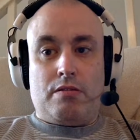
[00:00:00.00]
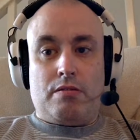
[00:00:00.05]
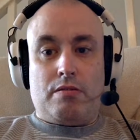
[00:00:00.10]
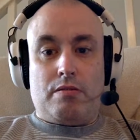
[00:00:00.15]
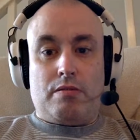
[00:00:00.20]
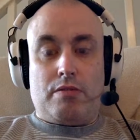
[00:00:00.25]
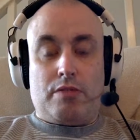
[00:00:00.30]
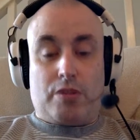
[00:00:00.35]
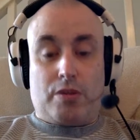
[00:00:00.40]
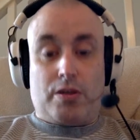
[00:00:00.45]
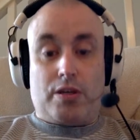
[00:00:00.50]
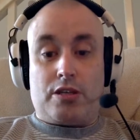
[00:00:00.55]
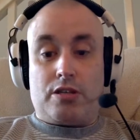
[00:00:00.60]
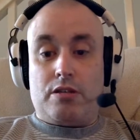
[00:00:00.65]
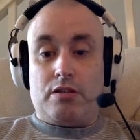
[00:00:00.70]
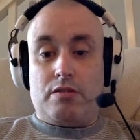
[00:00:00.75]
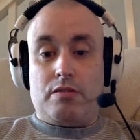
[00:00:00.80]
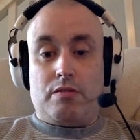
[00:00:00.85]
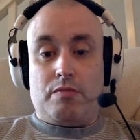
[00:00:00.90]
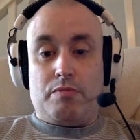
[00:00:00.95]
the
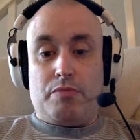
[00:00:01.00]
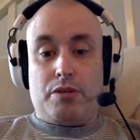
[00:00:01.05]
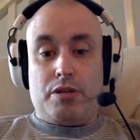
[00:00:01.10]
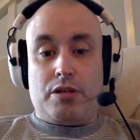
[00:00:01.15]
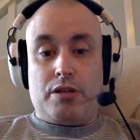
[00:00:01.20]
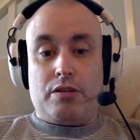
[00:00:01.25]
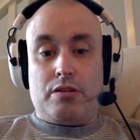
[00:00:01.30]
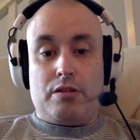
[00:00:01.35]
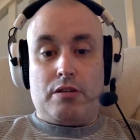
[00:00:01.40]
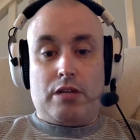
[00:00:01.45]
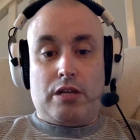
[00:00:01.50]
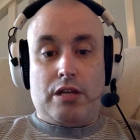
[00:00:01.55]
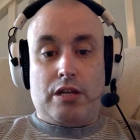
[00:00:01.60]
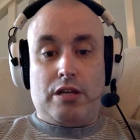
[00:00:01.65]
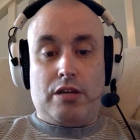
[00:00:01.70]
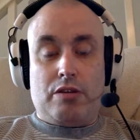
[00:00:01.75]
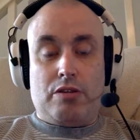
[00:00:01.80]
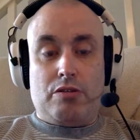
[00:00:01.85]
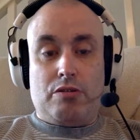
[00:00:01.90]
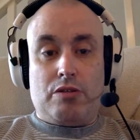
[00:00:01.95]
question. Brilliant. Any of
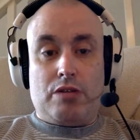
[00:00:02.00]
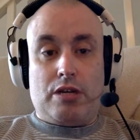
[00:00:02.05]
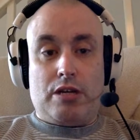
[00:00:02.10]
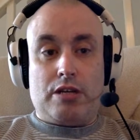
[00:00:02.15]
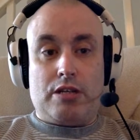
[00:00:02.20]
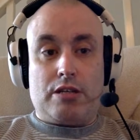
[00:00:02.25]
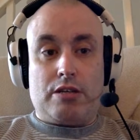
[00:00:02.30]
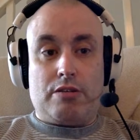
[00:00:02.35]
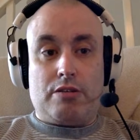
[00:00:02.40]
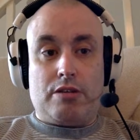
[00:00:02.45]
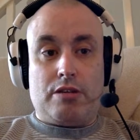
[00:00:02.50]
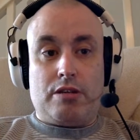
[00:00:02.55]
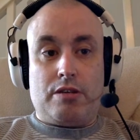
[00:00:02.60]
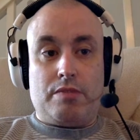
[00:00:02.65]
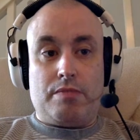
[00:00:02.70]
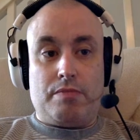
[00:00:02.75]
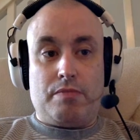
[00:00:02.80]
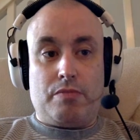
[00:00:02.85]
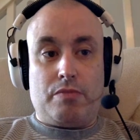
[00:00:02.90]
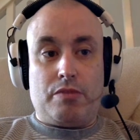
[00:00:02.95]
you guys out there
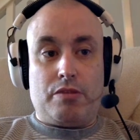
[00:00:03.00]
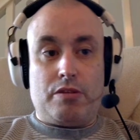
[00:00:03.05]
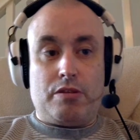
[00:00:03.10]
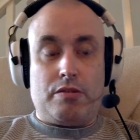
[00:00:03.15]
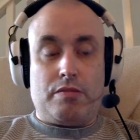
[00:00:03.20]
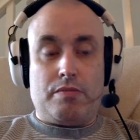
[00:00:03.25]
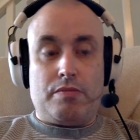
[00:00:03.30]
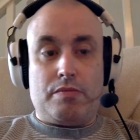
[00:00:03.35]
want to